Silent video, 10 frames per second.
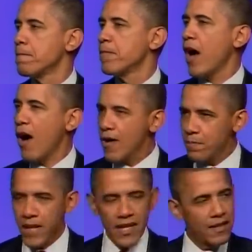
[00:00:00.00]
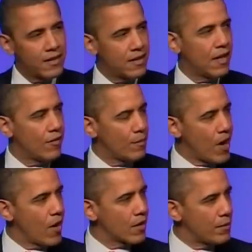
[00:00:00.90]
The heartbeat of
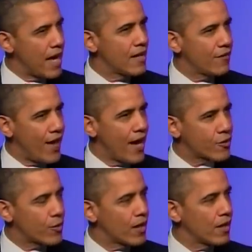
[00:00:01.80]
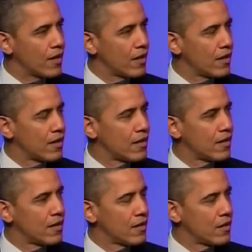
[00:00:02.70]
American manufacturing
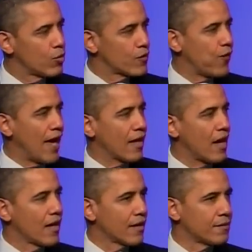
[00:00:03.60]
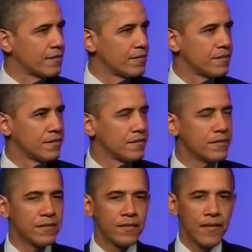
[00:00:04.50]
was flatlining,
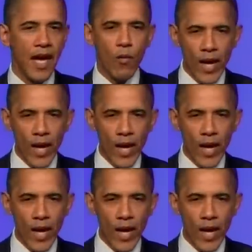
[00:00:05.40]
and